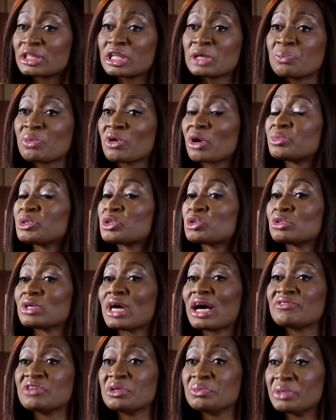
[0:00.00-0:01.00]
and they probably
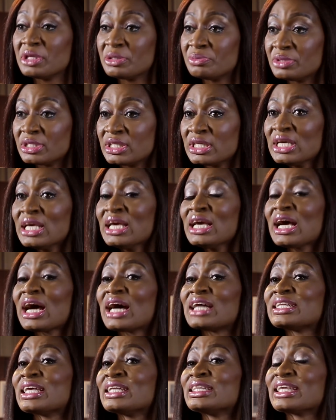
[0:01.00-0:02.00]
couldn't have a baby,
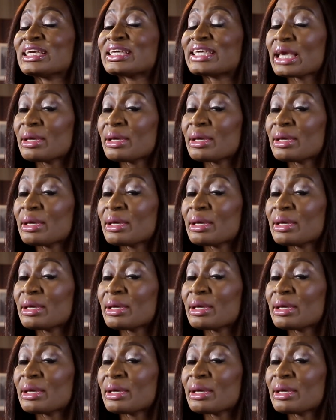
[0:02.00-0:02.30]
and then they